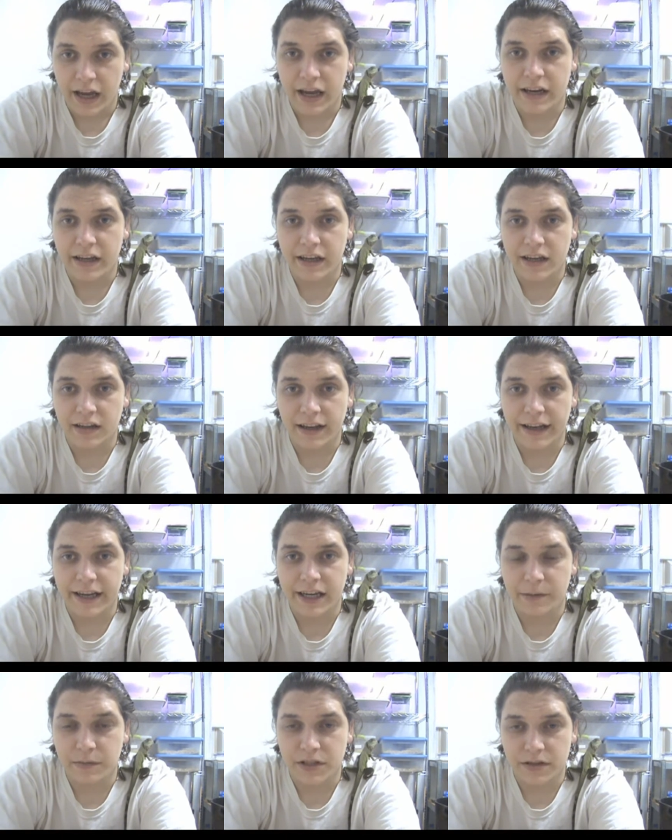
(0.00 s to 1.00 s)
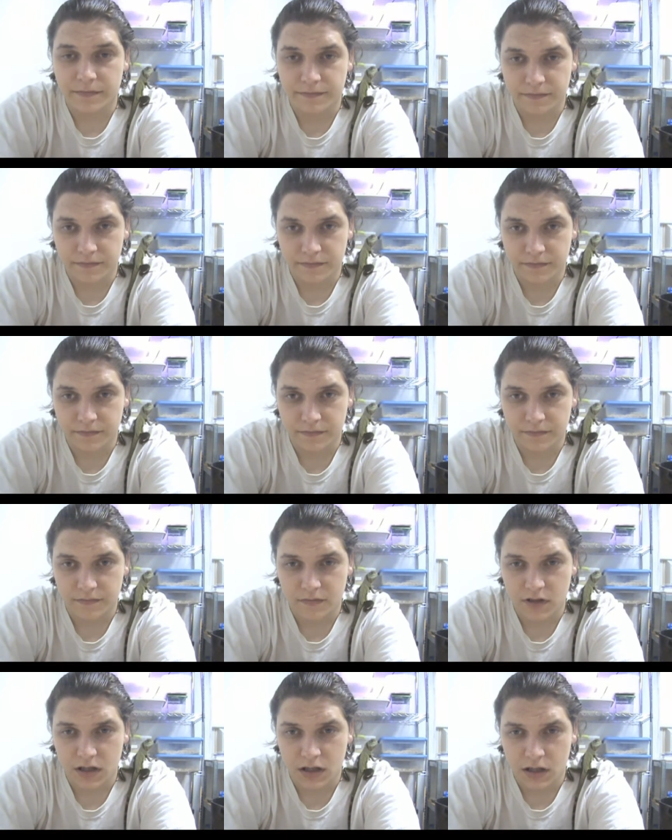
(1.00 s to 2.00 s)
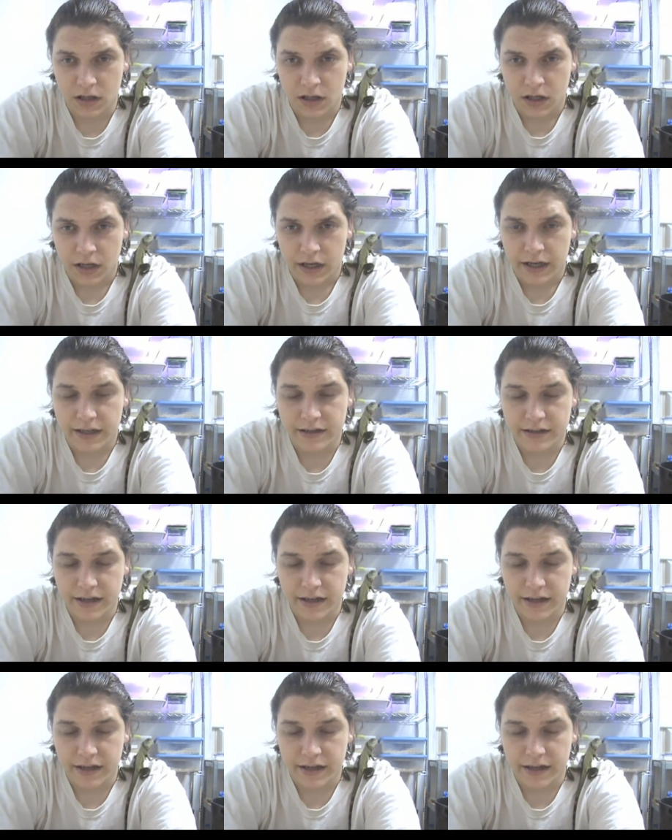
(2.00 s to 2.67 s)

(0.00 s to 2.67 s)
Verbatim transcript: And he claimed, he